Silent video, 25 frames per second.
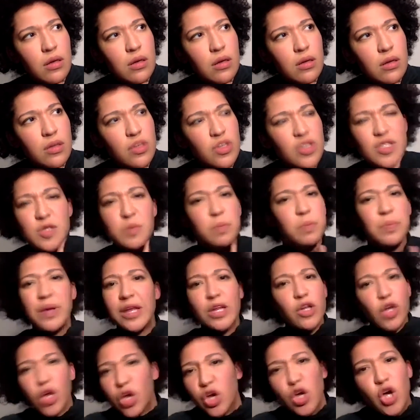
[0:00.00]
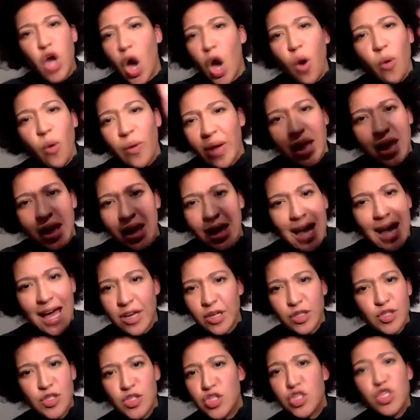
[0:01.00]
just been going and
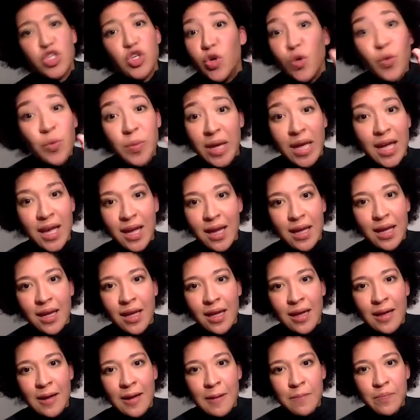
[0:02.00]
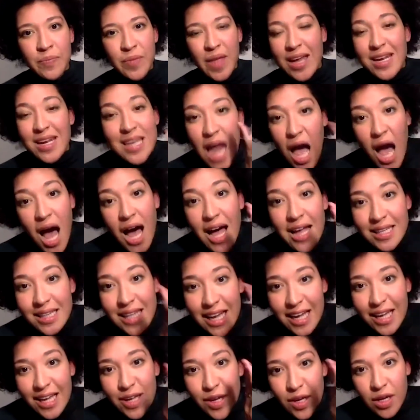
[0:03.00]
assuming and not
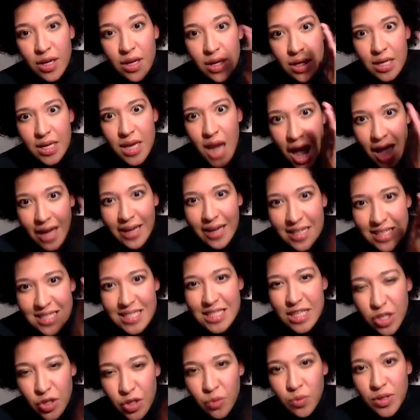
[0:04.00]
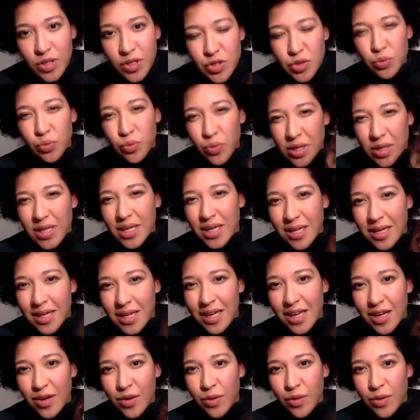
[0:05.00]
like not continuing to re